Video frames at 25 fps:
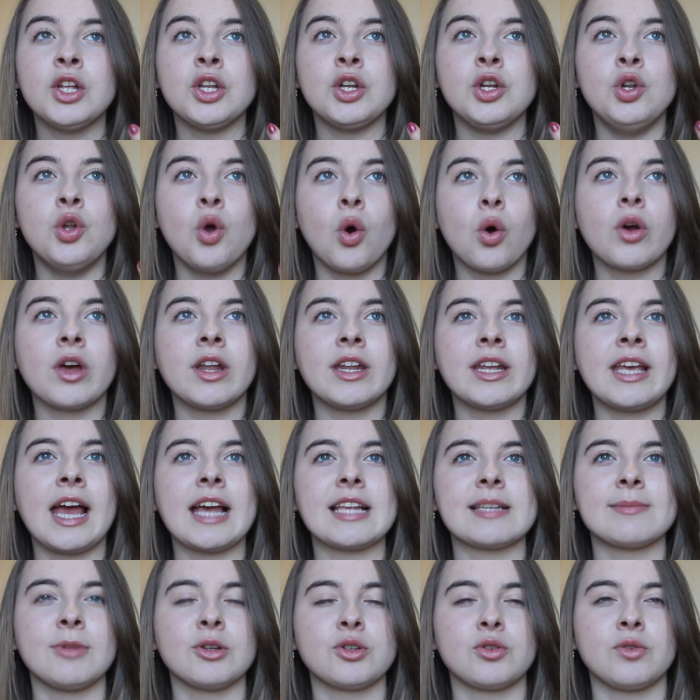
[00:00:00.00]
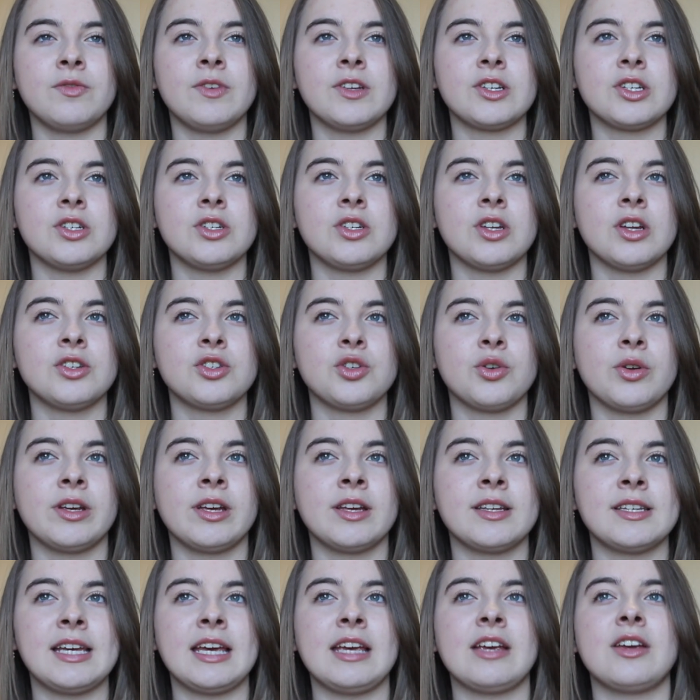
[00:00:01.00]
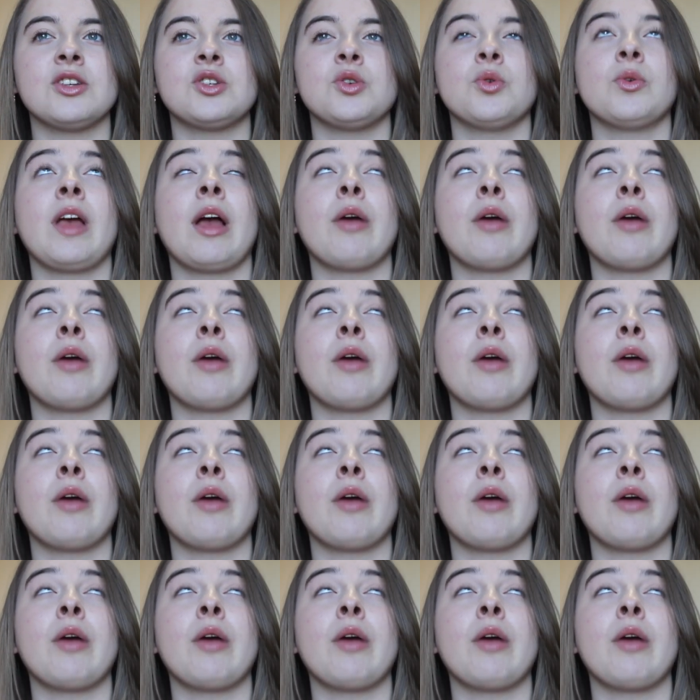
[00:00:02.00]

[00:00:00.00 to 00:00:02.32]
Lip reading: not going to get as much revision done during your day because you'll